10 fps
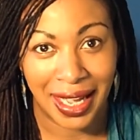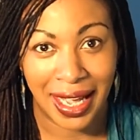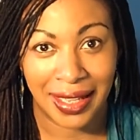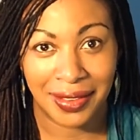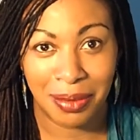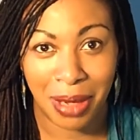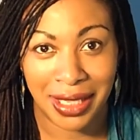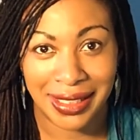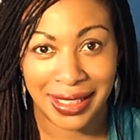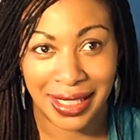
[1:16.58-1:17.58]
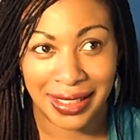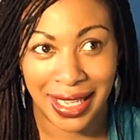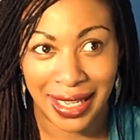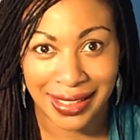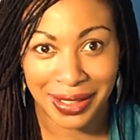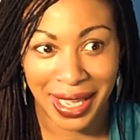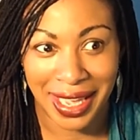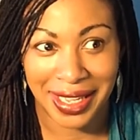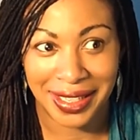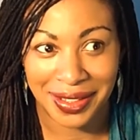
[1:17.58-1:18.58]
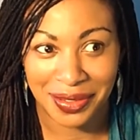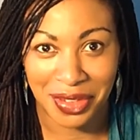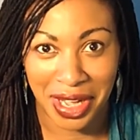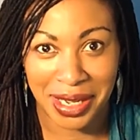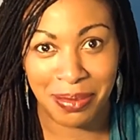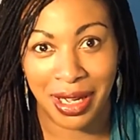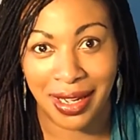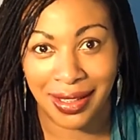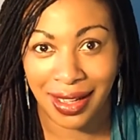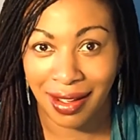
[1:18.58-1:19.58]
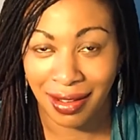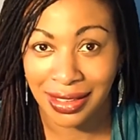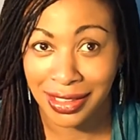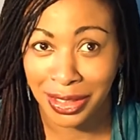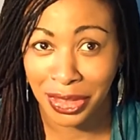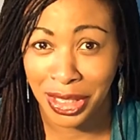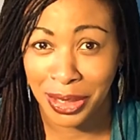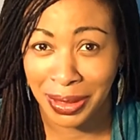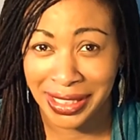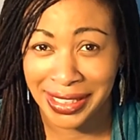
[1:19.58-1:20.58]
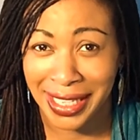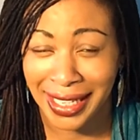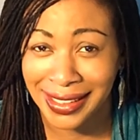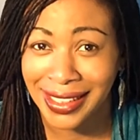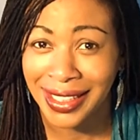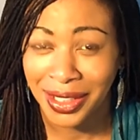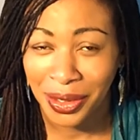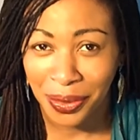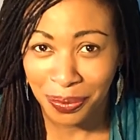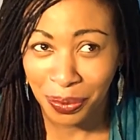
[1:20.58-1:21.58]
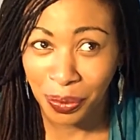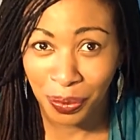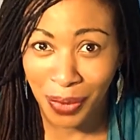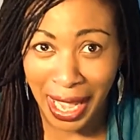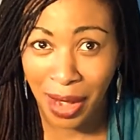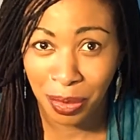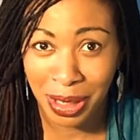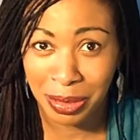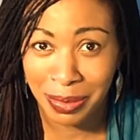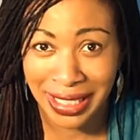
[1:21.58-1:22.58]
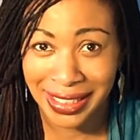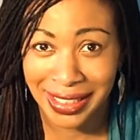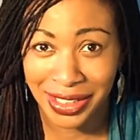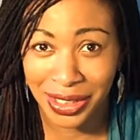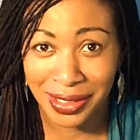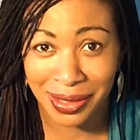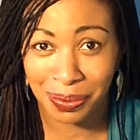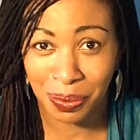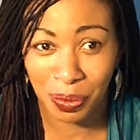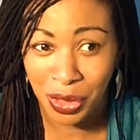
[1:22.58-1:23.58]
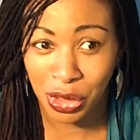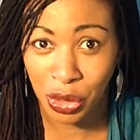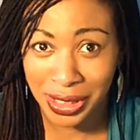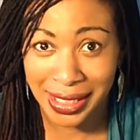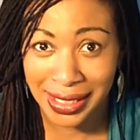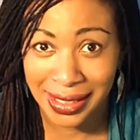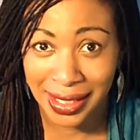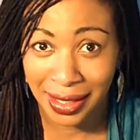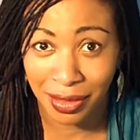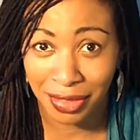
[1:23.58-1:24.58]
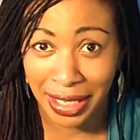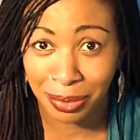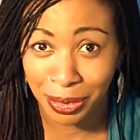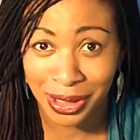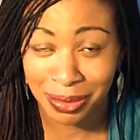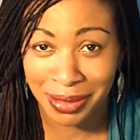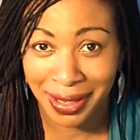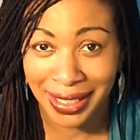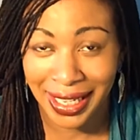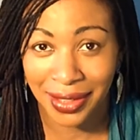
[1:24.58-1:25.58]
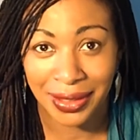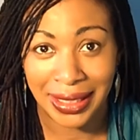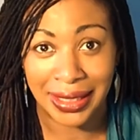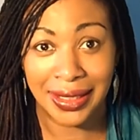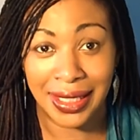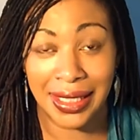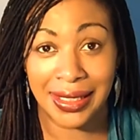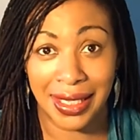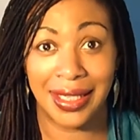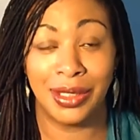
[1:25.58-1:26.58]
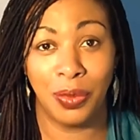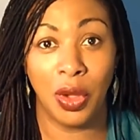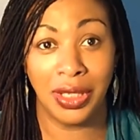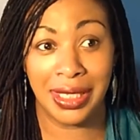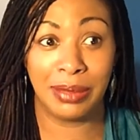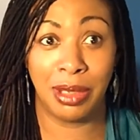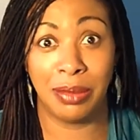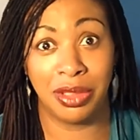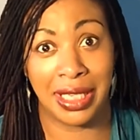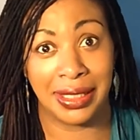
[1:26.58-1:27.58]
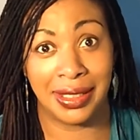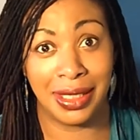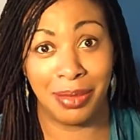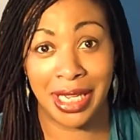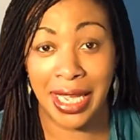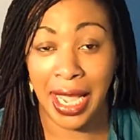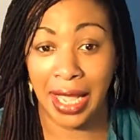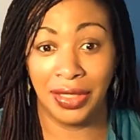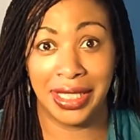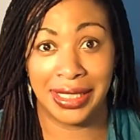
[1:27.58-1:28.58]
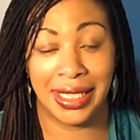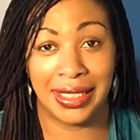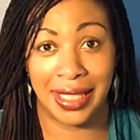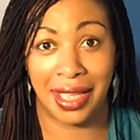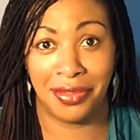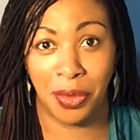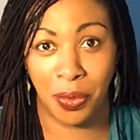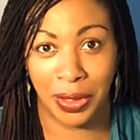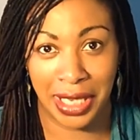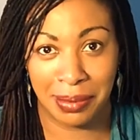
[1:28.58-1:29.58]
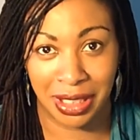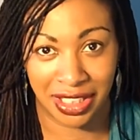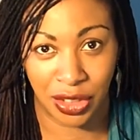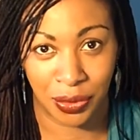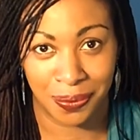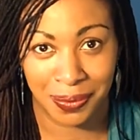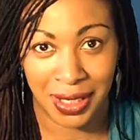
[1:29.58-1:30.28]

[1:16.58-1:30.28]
And the mind says, yes, okay, fine, but heart, I don't think you understand how people make decisions, the choices that are available to me right now. This is what is being presented to me, and this is therefore what I must do.